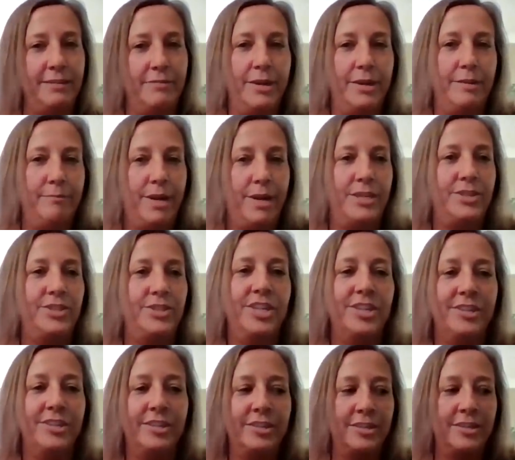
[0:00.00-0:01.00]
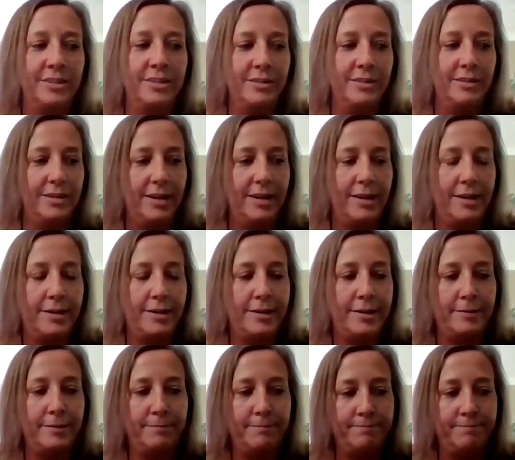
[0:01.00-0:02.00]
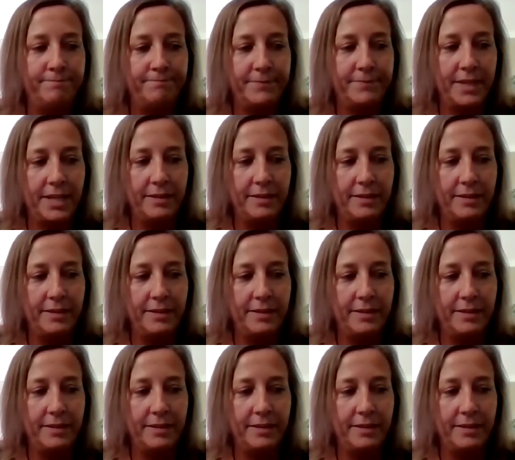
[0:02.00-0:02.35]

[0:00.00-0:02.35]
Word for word: very muscular, um,